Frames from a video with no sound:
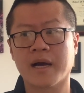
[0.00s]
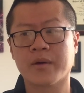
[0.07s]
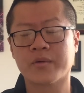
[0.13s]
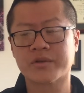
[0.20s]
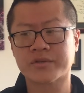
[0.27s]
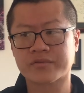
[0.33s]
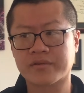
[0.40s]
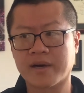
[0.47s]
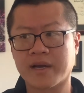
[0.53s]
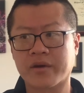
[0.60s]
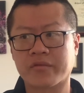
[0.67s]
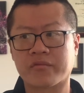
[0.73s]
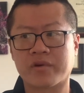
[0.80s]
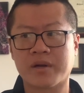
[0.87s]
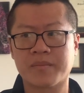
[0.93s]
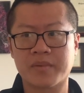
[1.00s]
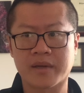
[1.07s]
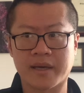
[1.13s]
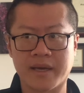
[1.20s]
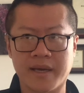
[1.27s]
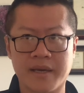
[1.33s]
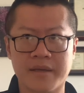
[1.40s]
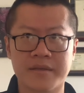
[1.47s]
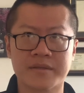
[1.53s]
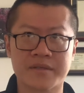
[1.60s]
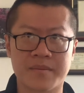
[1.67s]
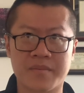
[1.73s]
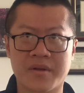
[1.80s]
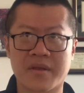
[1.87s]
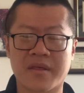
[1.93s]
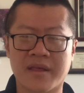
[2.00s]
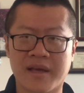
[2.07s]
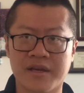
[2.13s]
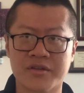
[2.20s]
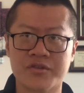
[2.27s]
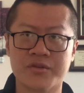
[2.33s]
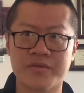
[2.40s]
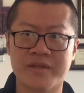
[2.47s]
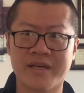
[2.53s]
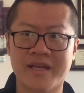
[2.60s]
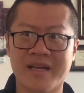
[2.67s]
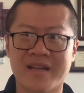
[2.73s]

would try to replicate some of the things you did